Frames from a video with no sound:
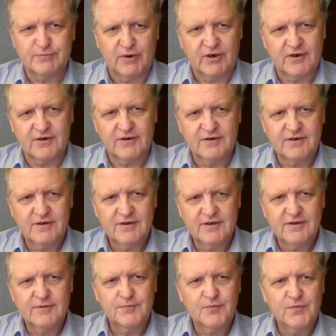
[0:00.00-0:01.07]
spur,
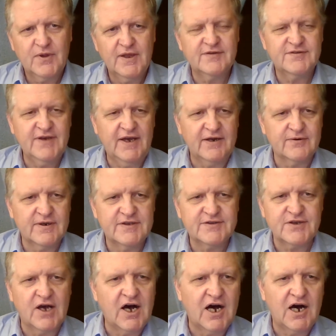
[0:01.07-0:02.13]
etc.
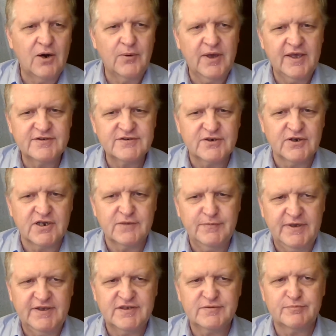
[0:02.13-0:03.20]
It's always going to
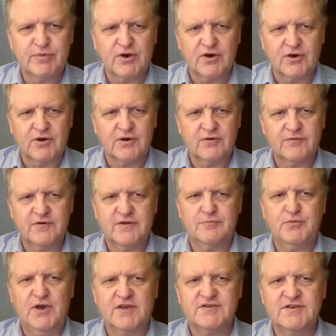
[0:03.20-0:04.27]
be spur for
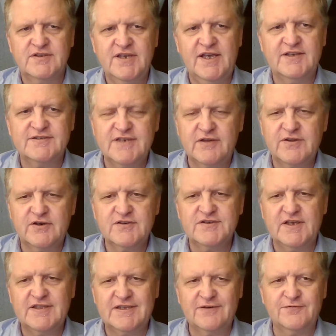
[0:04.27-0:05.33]
the present tense. So
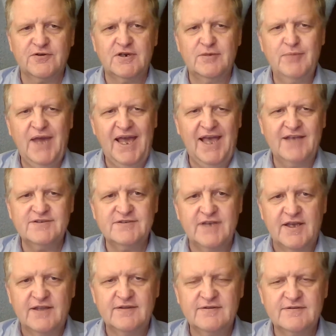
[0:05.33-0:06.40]
there's a different past
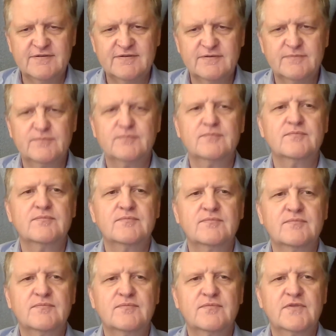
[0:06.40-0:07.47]
tense,
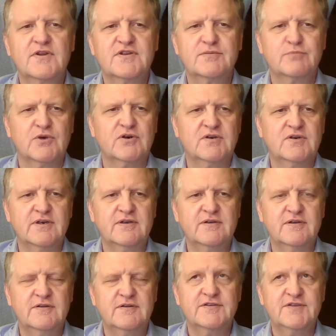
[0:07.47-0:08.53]

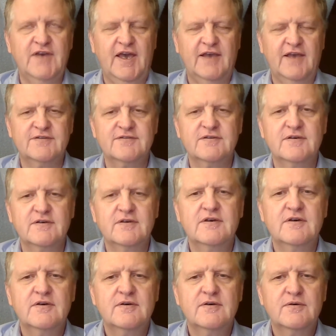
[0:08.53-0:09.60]
spurta in this case,
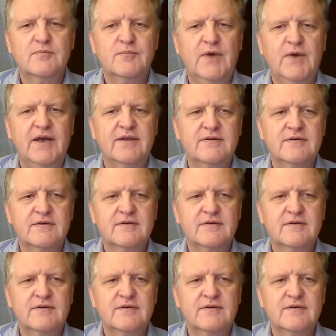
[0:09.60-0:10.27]
but